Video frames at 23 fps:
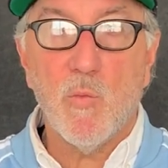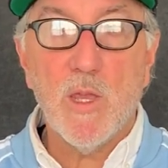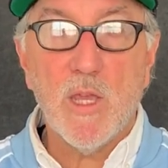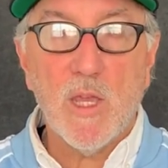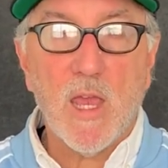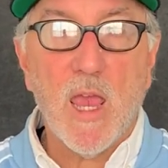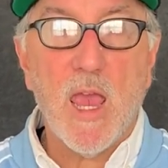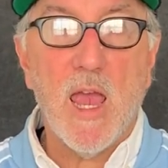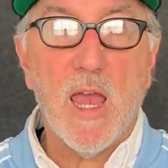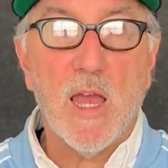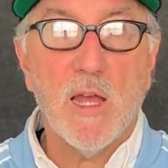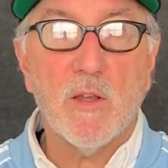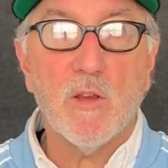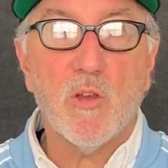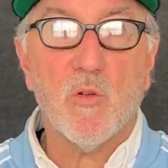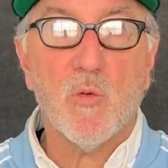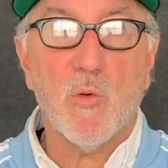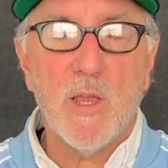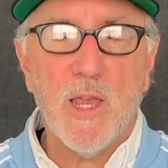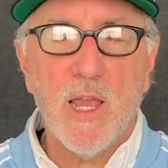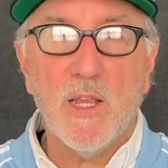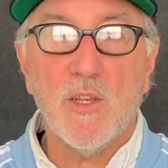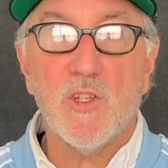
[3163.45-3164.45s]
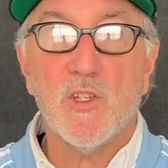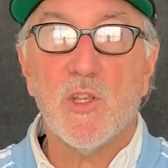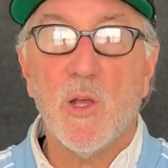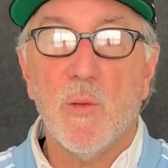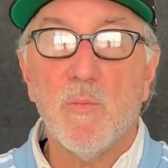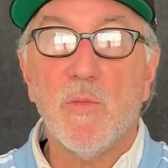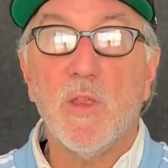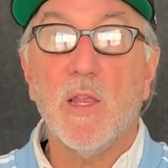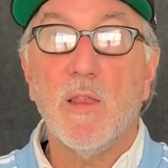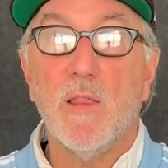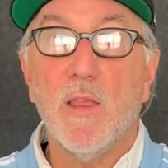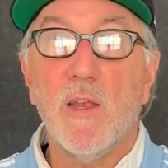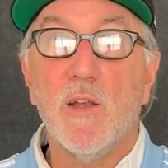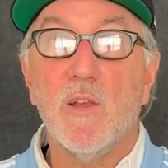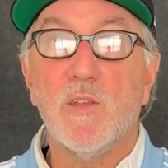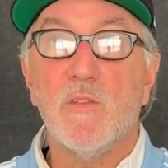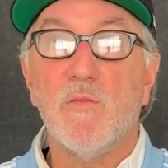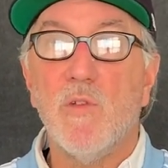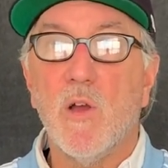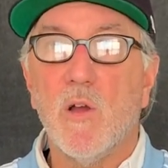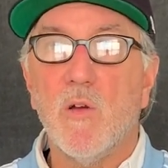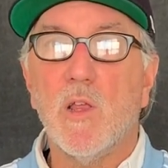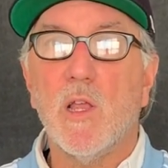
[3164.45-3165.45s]
we can create something that is
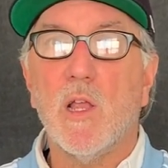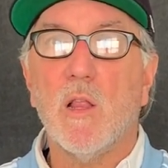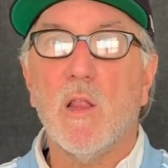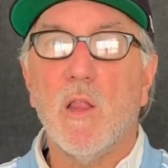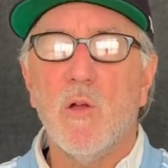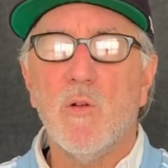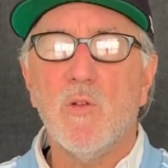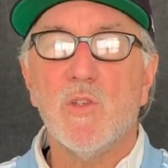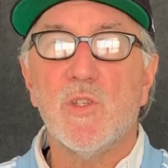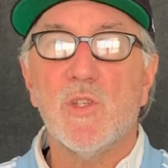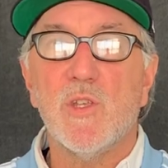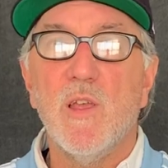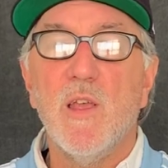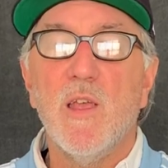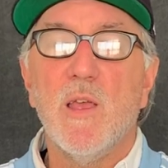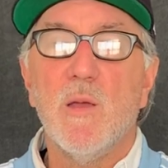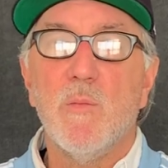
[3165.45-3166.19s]
very close,